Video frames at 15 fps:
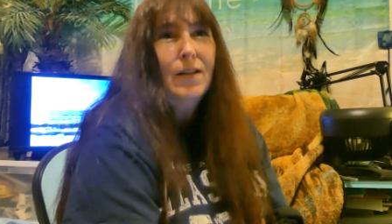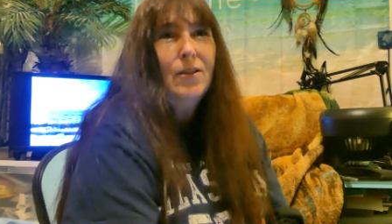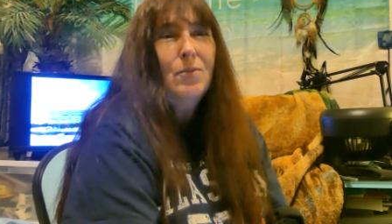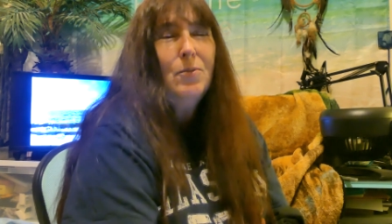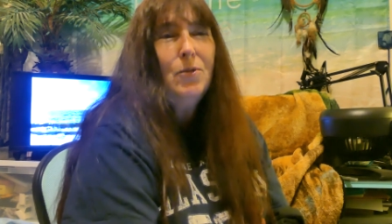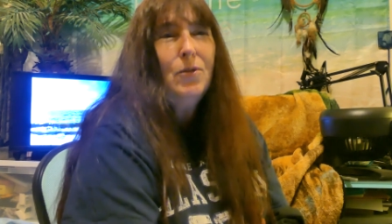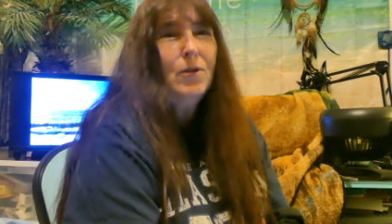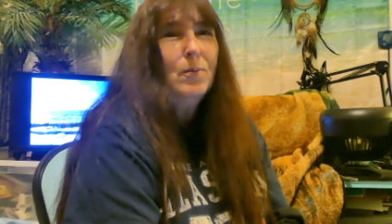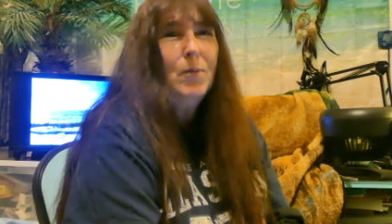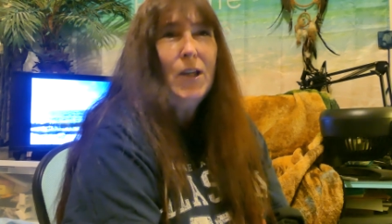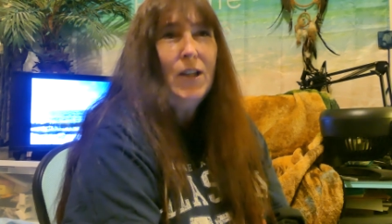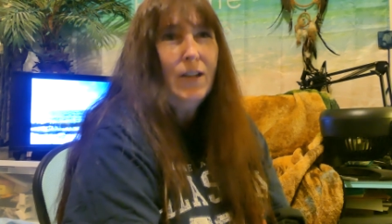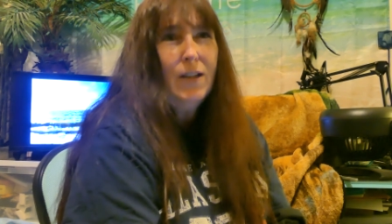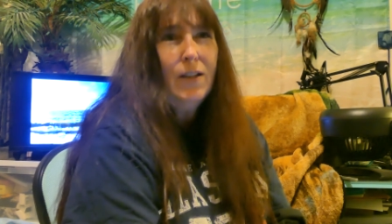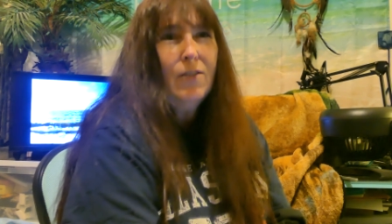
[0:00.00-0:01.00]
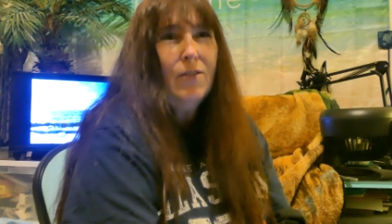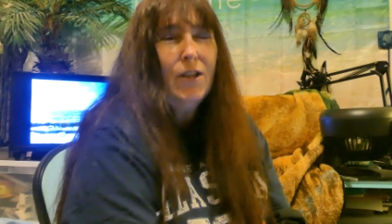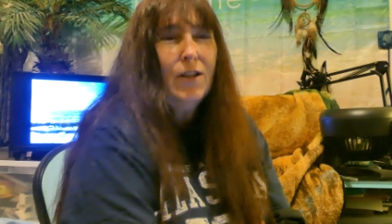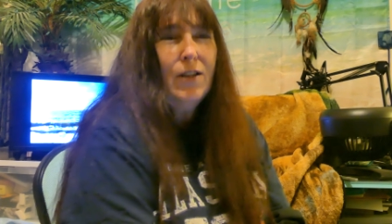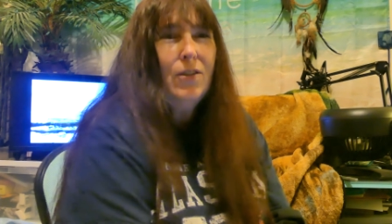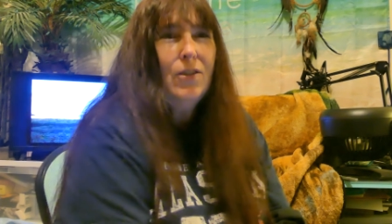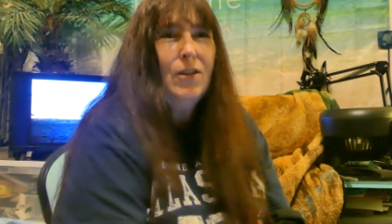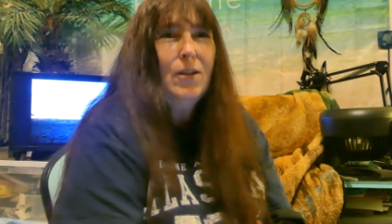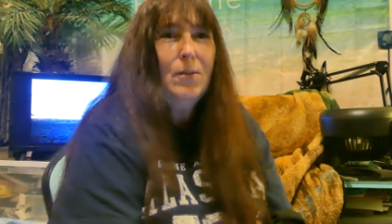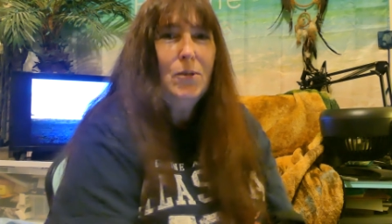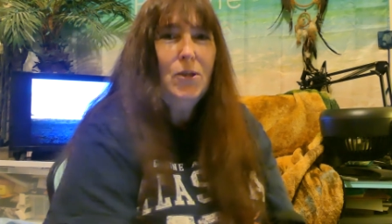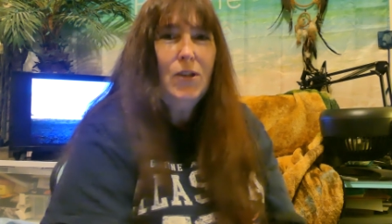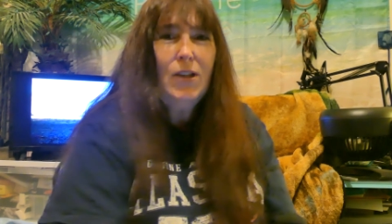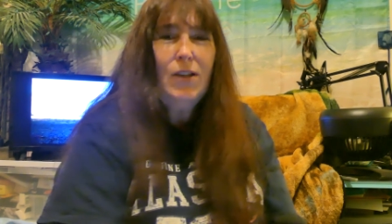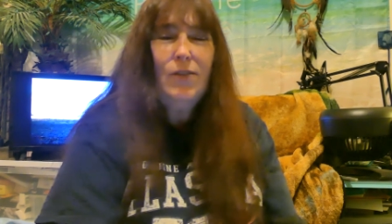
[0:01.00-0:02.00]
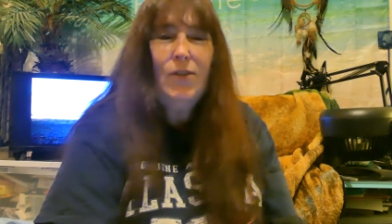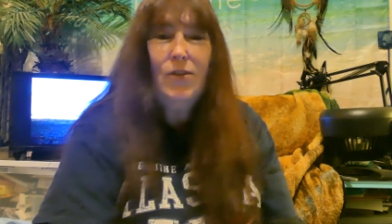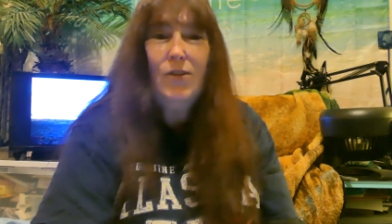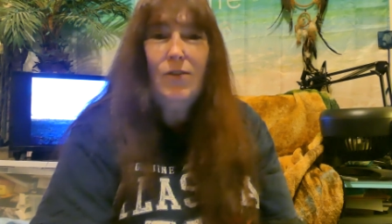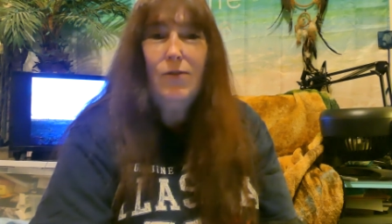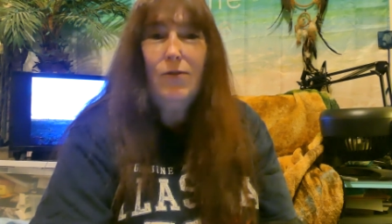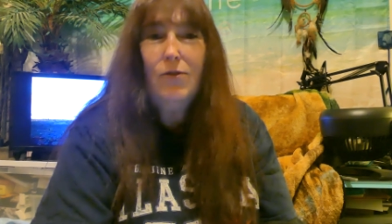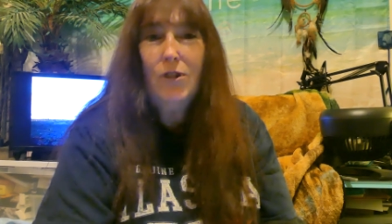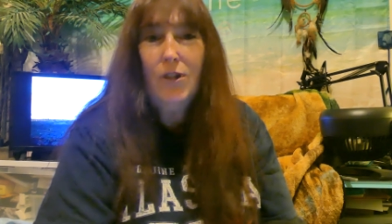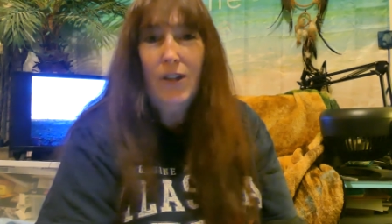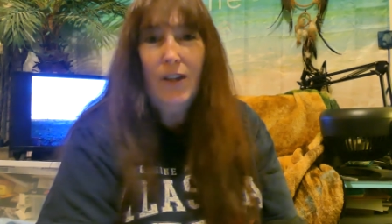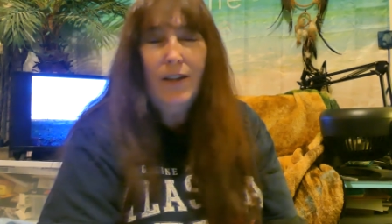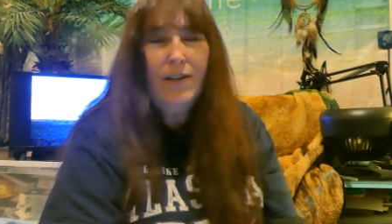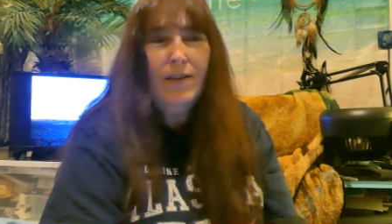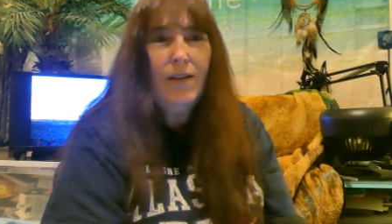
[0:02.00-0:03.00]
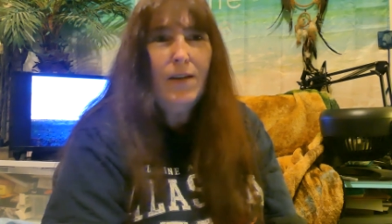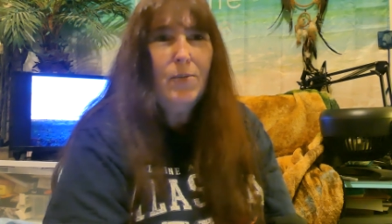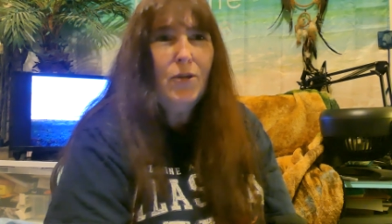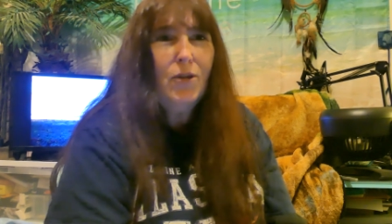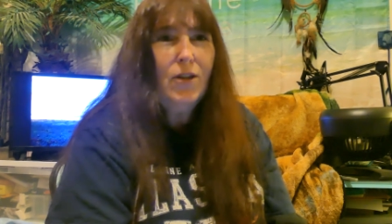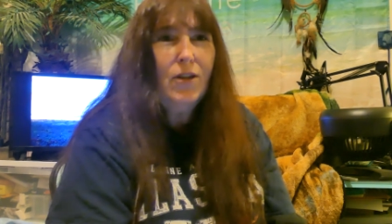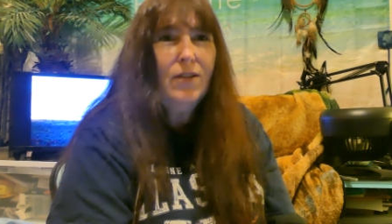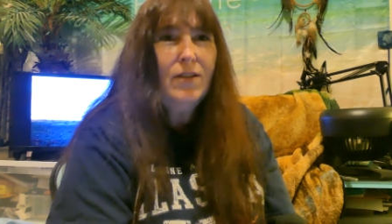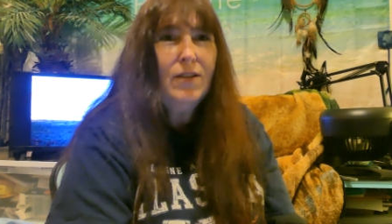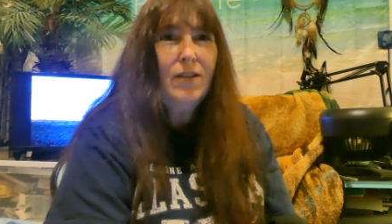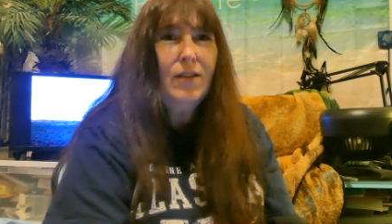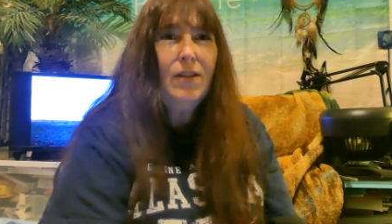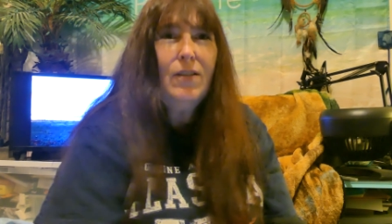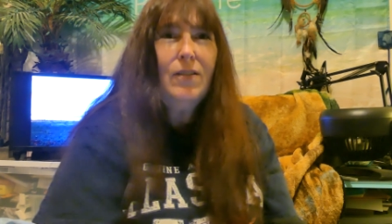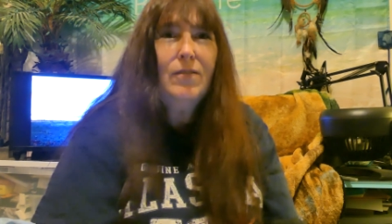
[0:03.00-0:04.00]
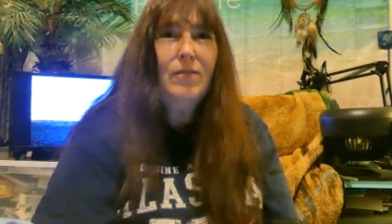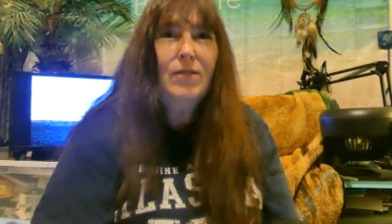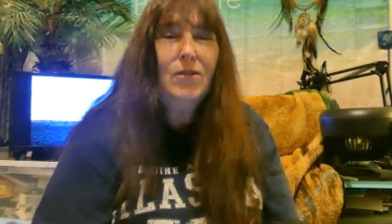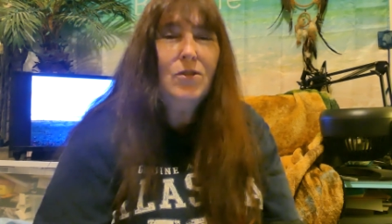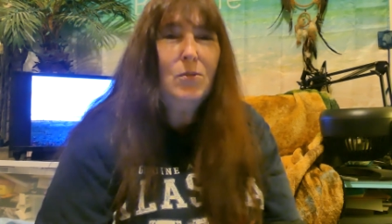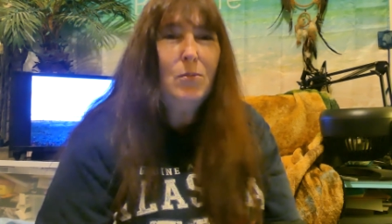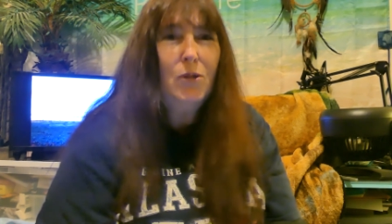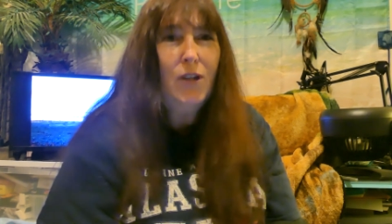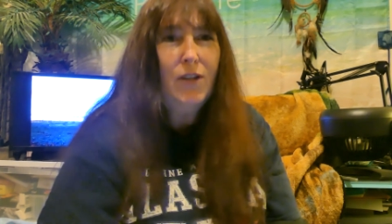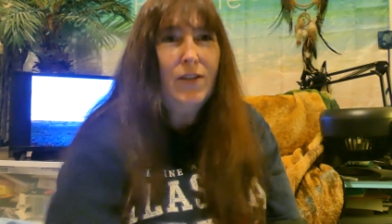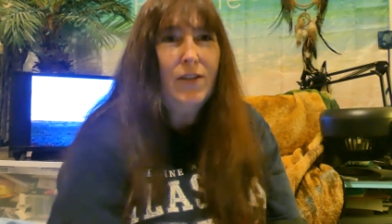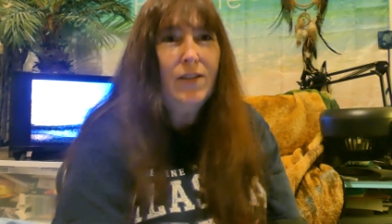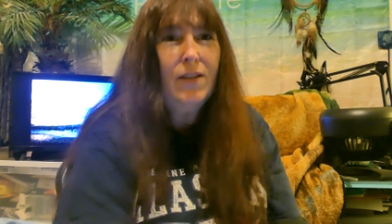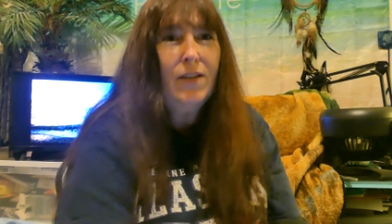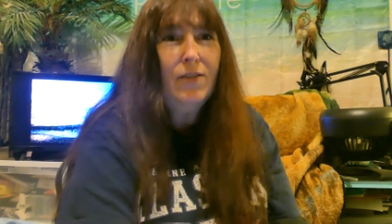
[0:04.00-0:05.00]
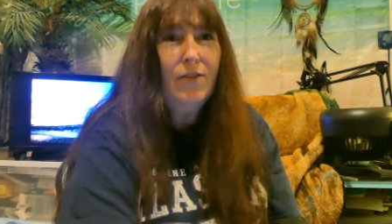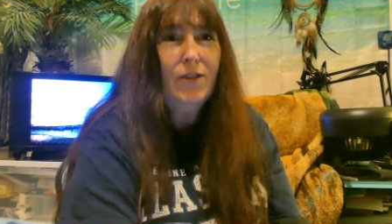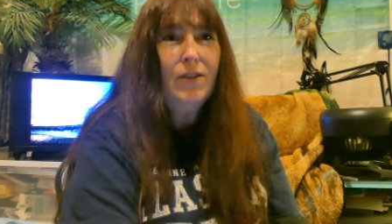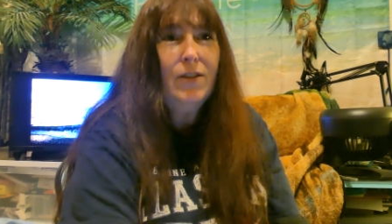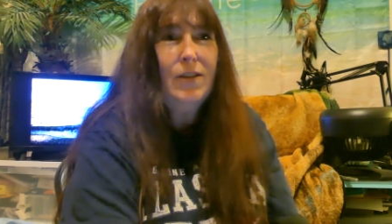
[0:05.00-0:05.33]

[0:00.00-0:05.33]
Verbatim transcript: You go to bank and a credit union, I believe. There's a really nice library in Sitka. Super nice. I love it.